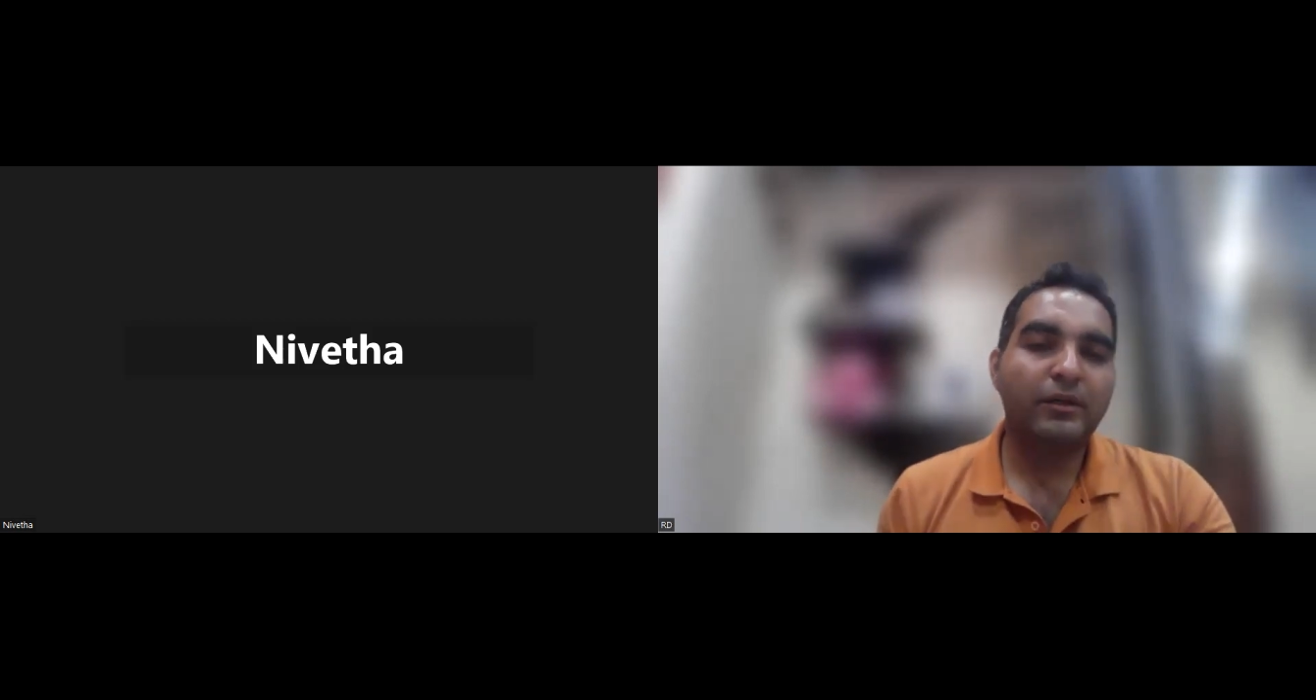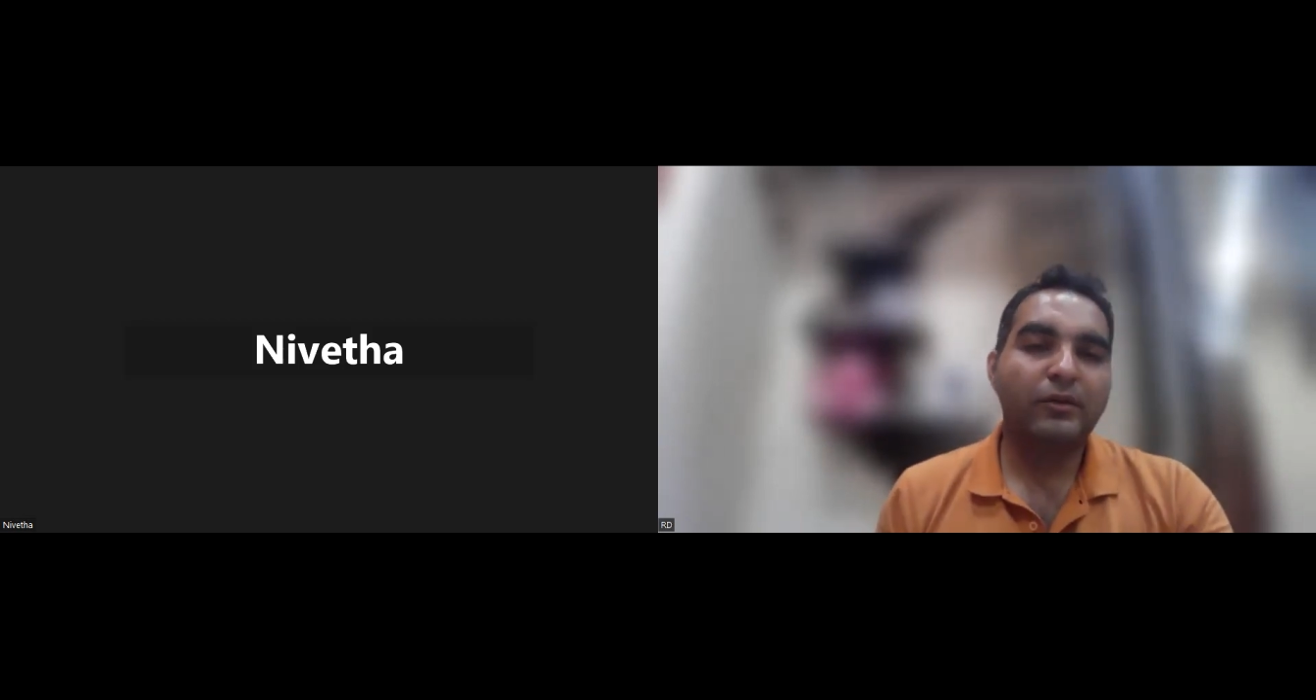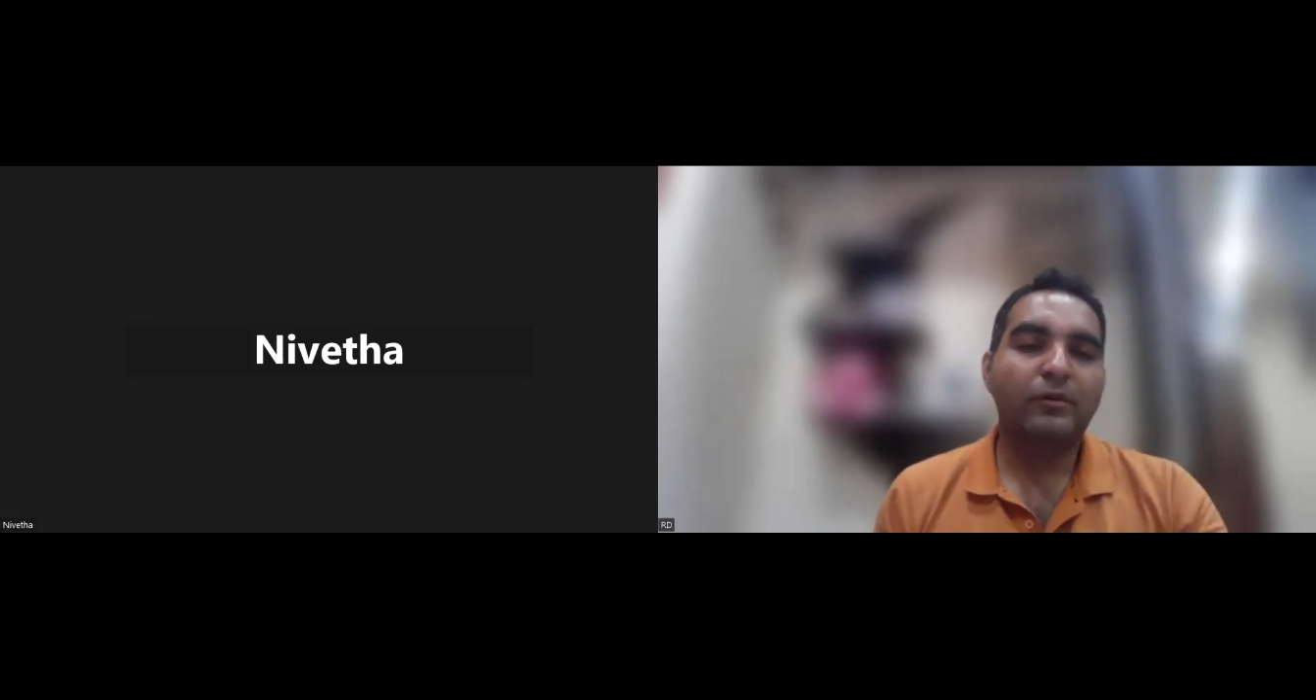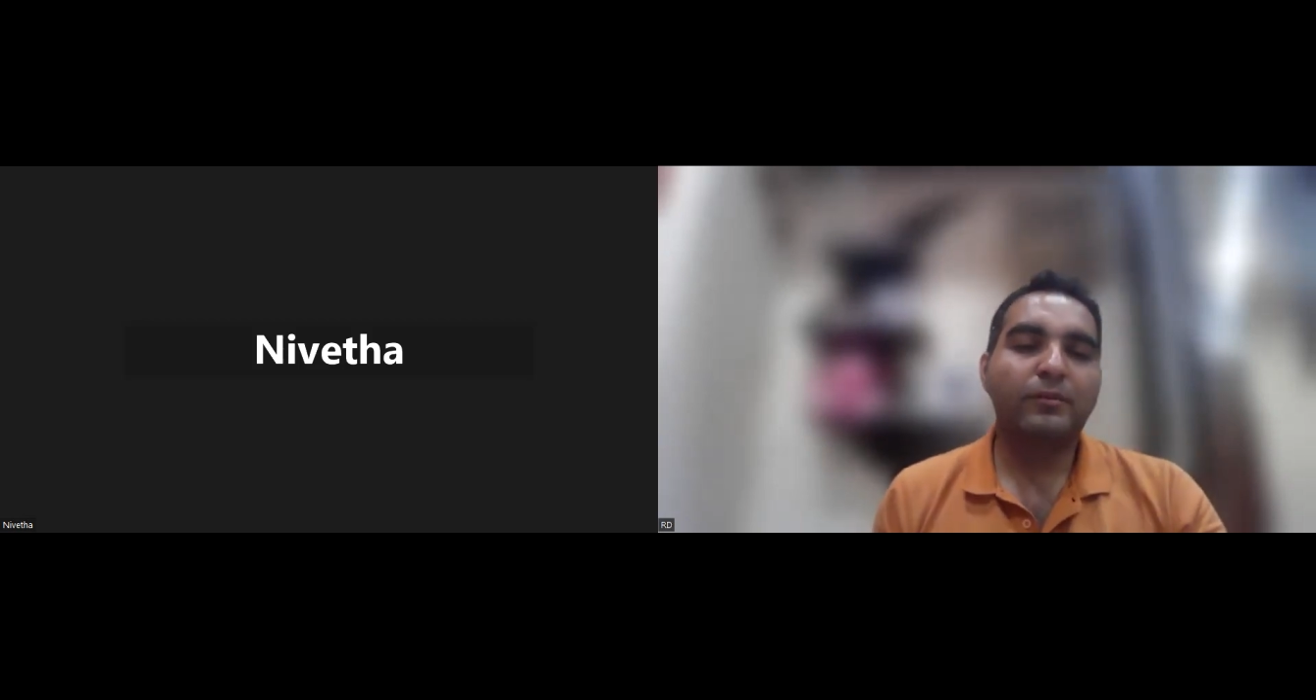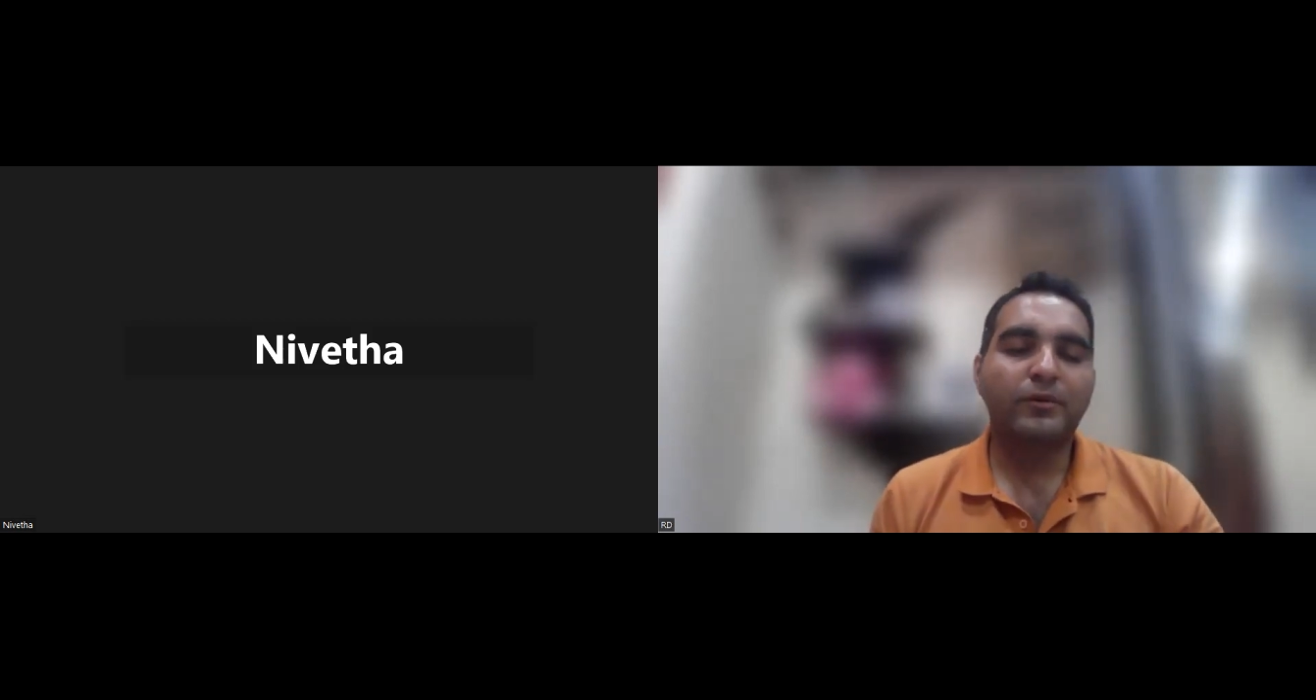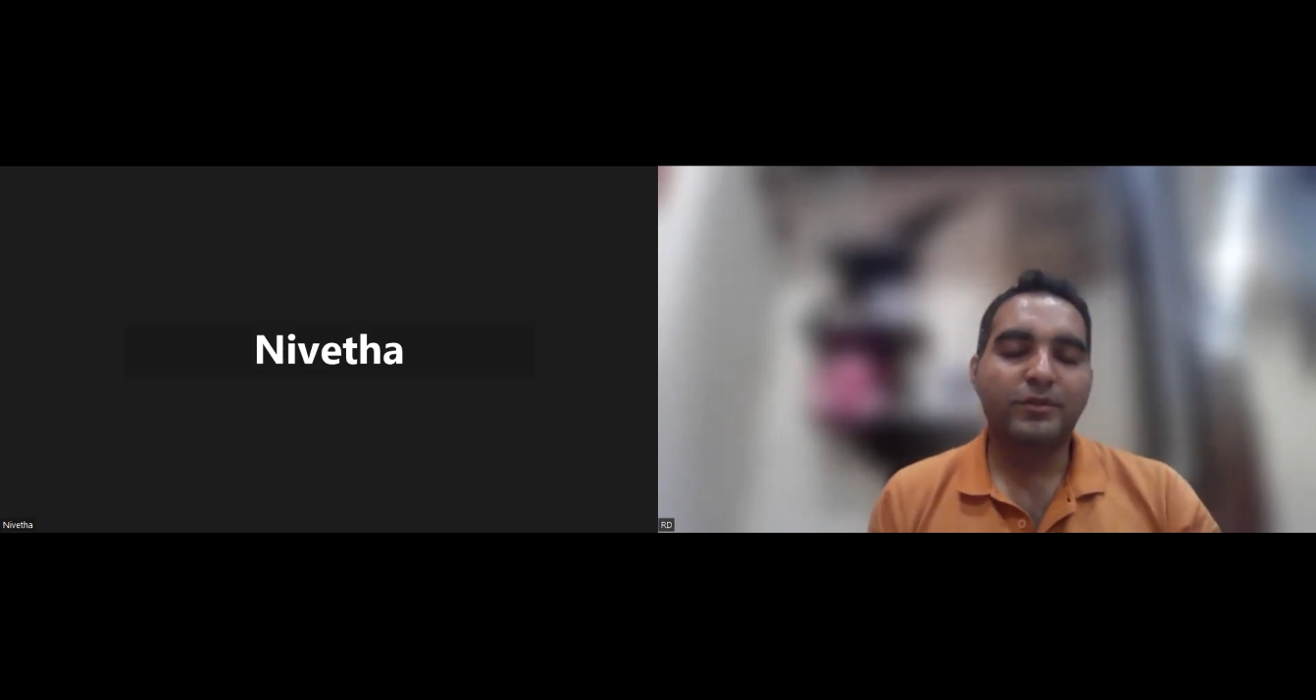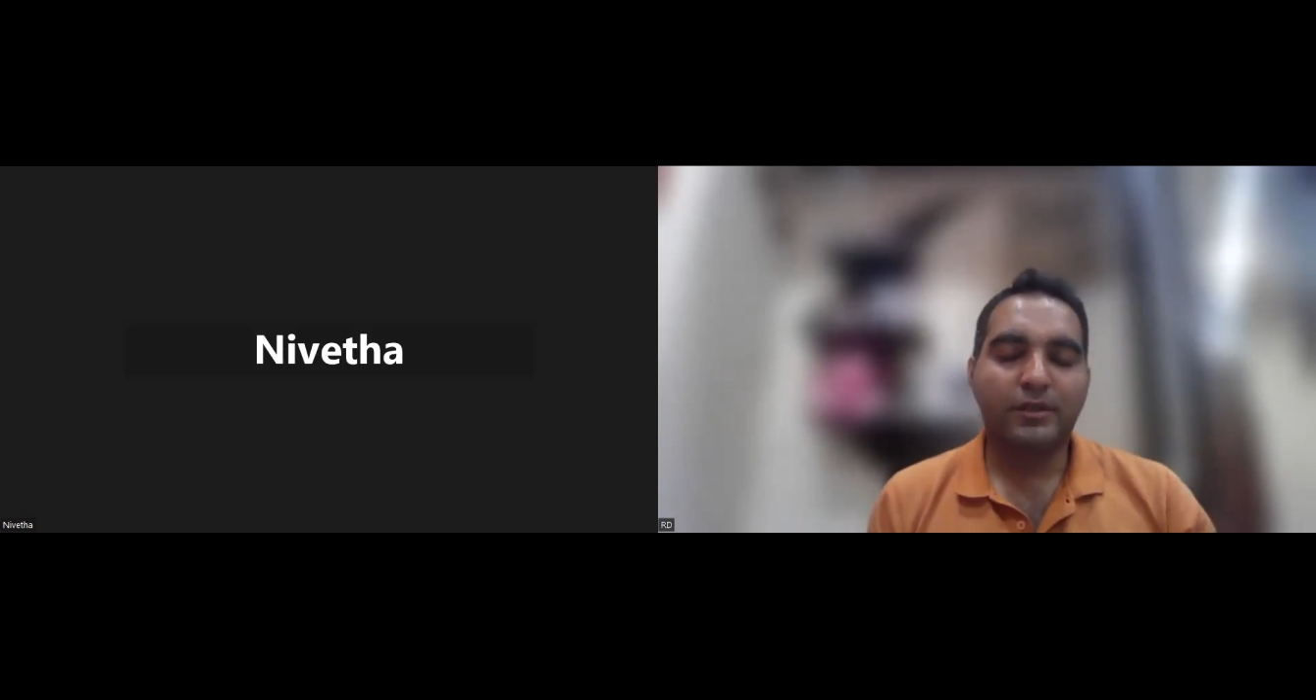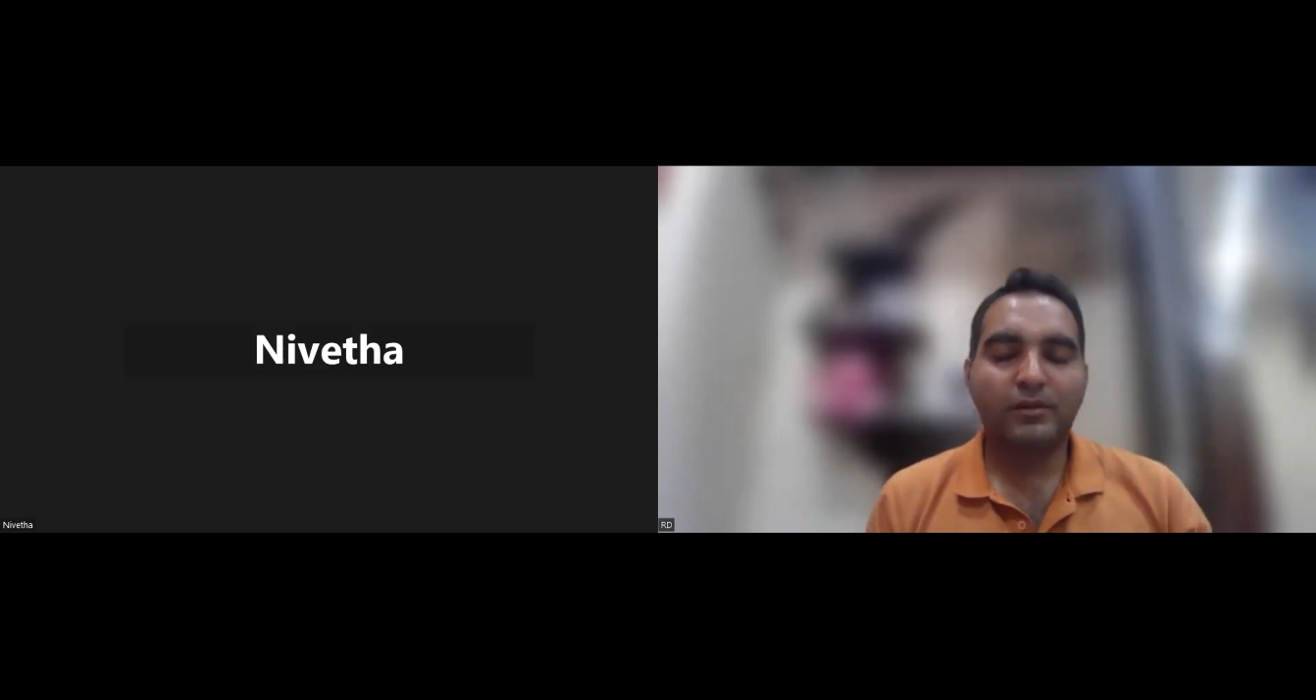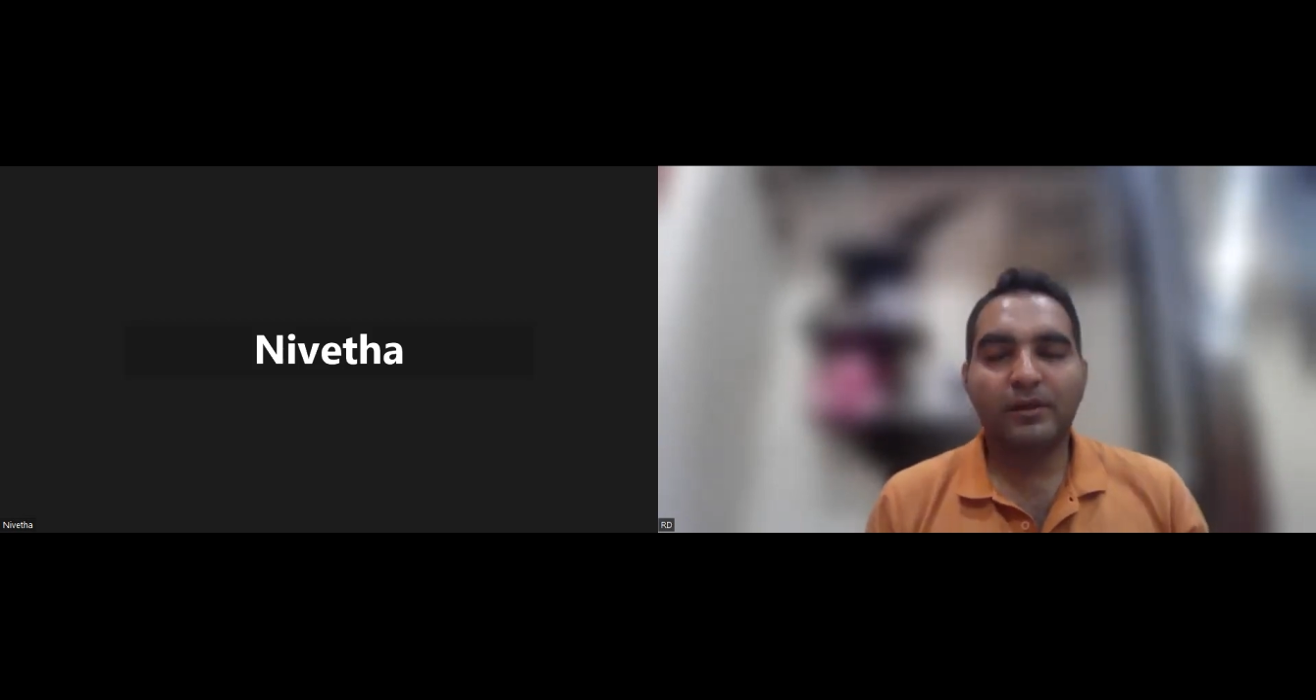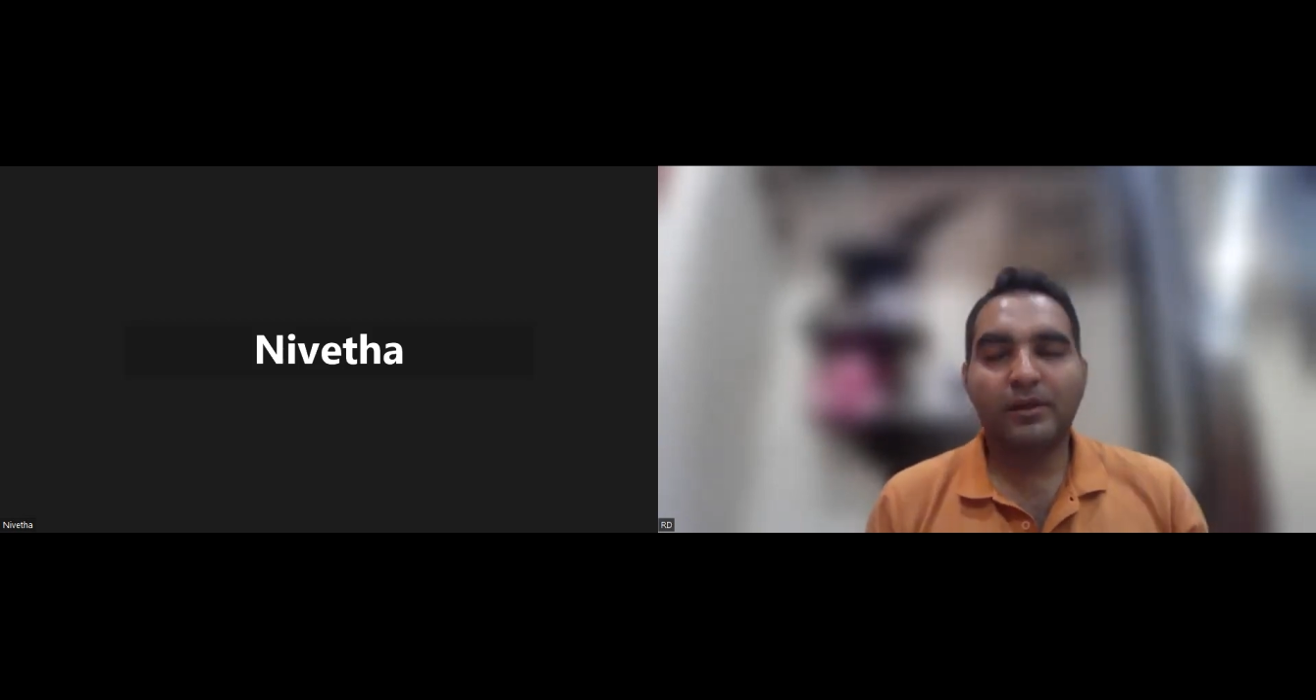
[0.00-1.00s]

in your project?